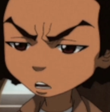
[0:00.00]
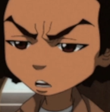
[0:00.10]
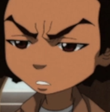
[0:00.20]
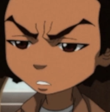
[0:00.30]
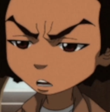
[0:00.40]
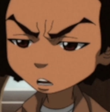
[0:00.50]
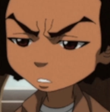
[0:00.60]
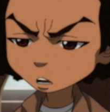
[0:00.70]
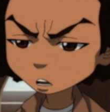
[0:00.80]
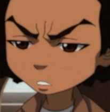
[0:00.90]
get you.
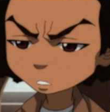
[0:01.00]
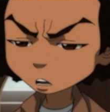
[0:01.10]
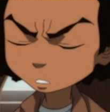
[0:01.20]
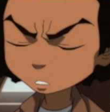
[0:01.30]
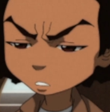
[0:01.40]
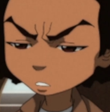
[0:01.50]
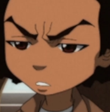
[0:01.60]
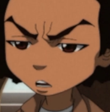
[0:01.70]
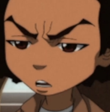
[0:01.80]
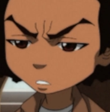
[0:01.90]
I'm gonna get you. Yo,
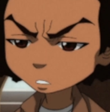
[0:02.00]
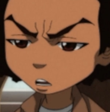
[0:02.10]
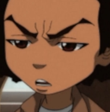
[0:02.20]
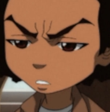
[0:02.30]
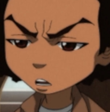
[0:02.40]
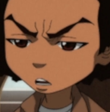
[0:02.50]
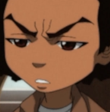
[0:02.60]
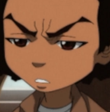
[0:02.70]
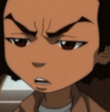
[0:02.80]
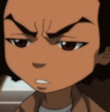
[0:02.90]
yo, did he just throw that
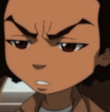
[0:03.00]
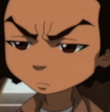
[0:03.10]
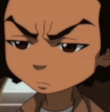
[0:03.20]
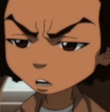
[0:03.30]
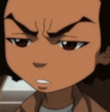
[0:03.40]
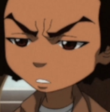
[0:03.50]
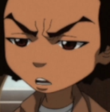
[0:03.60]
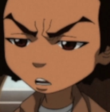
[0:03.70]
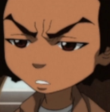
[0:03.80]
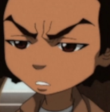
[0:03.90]
in the pool?
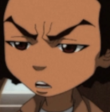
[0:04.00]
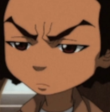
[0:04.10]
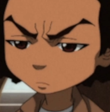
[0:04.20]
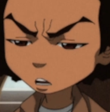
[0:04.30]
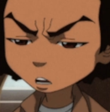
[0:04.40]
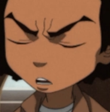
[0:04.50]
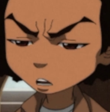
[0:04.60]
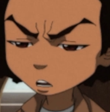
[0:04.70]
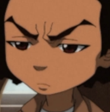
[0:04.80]
Fuck me